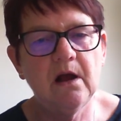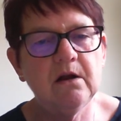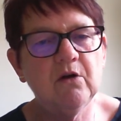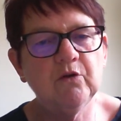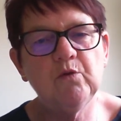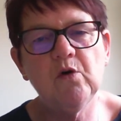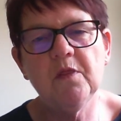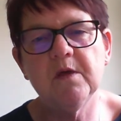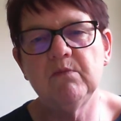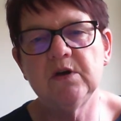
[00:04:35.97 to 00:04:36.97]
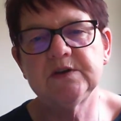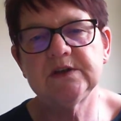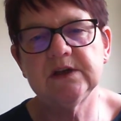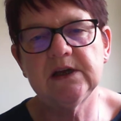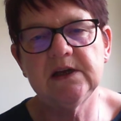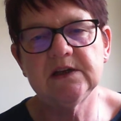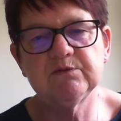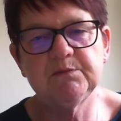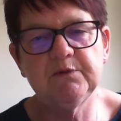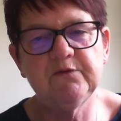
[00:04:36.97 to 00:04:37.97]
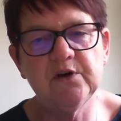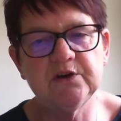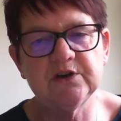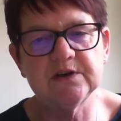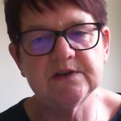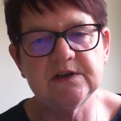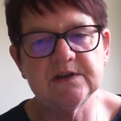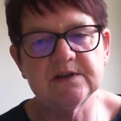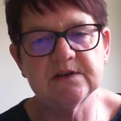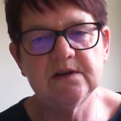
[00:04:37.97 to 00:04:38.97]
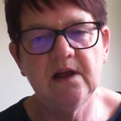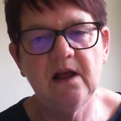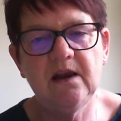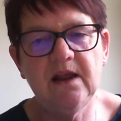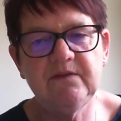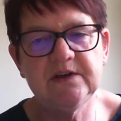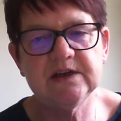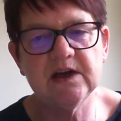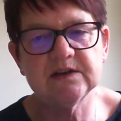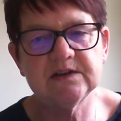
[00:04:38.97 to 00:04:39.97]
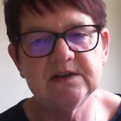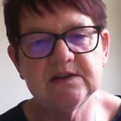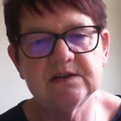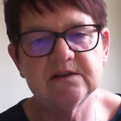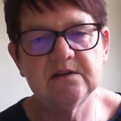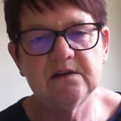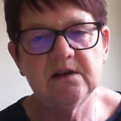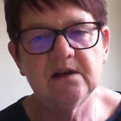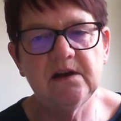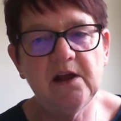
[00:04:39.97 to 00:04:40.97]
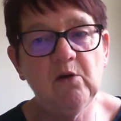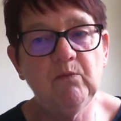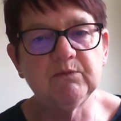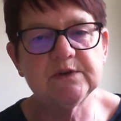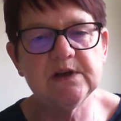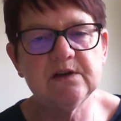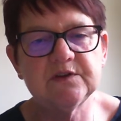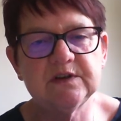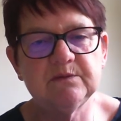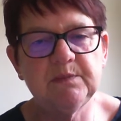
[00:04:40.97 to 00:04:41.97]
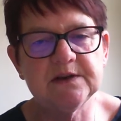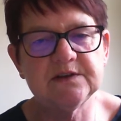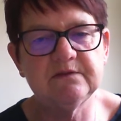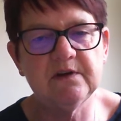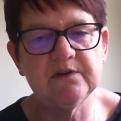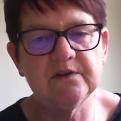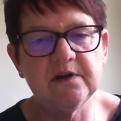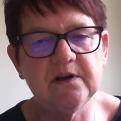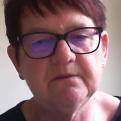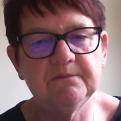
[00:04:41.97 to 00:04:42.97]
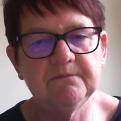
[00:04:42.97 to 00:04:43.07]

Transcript: God warned that most of the kings would pervert justice, levy taxes, and help themselves to the best of everything.